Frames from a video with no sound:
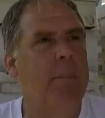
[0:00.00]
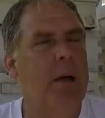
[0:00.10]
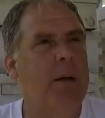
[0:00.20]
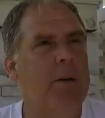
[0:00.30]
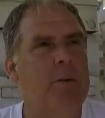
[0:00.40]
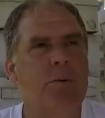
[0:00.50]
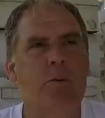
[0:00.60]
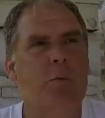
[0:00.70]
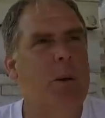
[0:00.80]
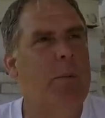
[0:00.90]
I'm not gonna use
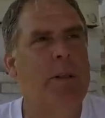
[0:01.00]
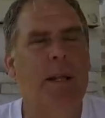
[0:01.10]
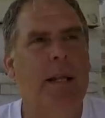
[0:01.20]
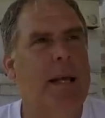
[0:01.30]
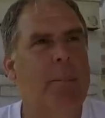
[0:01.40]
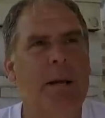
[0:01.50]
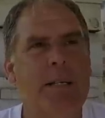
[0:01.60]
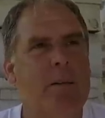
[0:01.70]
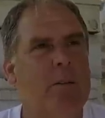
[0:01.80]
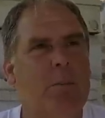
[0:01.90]
newspaper or anything like that. I'm
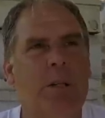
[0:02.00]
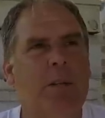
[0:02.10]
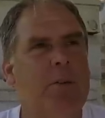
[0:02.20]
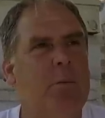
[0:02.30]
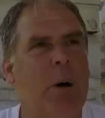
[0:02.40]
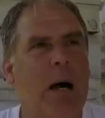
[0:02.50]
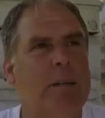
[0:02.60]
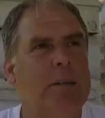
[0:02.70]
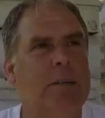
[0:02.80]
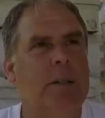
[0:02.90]
basically gonna split the two
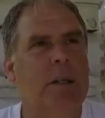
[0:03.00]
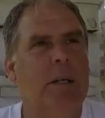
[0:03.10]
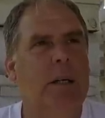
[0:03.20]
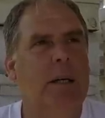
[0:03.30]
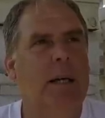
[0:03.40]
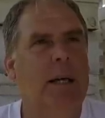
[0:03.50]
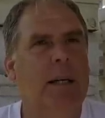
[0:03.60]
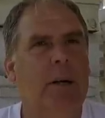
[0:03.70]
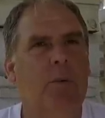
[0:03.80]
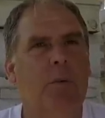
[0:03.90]
boxes
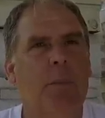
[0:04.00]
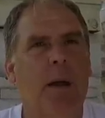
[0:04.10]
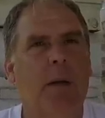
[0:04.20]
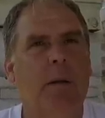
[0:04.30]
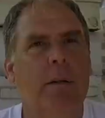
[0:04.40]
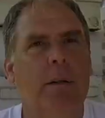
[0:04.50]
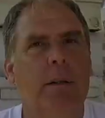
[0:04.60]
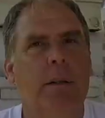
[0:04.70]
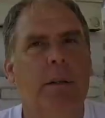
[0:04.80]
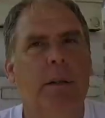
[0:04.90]
and go from there.
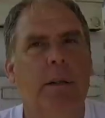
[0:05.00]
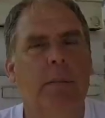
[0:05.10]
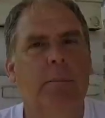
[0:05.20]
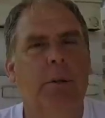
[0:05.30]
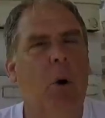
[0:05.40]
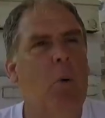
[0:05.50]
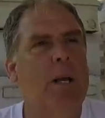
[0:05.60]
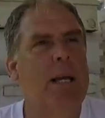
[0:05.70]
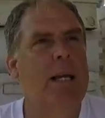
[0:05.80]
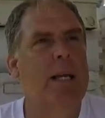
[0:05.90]
The whole
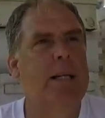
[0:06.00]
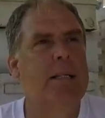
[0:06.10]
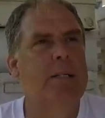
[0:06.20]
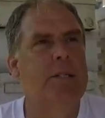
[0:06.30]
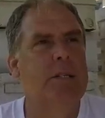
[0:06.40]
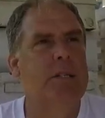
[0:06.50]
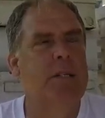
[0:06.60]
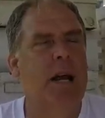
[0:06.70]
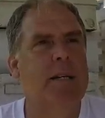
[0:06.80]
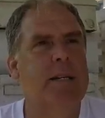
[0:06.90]
key is just to
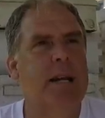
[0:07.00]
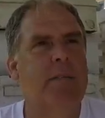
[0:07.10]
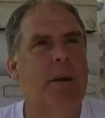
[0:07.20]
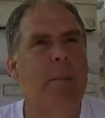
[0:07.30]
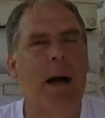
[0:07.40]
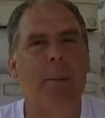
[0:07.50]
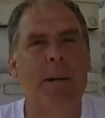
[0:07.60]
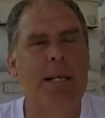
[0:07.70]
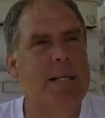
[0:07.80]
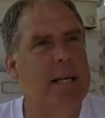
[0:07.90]
try and save the amount of
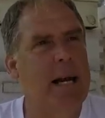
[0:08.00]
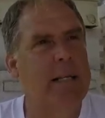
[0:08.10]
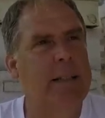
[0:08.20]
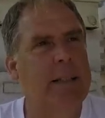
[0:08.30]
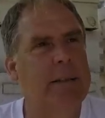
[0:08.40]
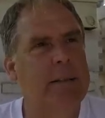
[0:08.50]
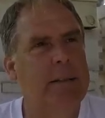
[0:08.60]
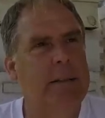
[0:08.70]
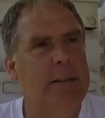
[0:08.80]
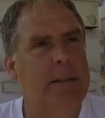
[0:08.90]
bees I got in there,
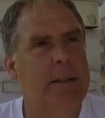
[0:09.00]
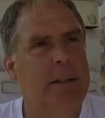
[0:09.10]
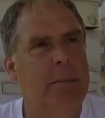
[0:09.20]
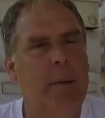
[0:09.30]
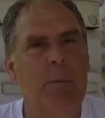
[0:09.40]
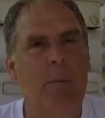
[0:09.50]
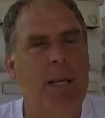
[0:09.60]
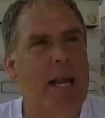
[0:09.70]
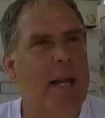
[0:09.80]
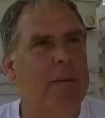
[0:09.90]
and maybe
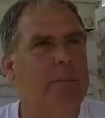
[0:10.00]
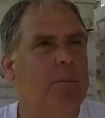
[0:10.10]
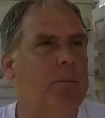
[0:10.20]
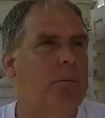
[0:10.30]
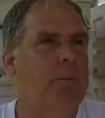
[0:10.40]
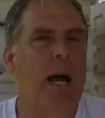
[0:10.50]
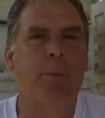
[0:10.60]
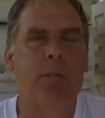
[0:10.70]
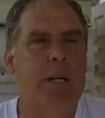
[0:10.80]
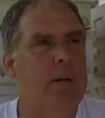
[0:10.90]
we can.
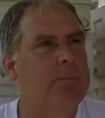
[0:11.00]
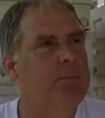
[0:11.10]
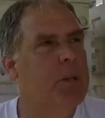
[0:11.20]
Time will tell.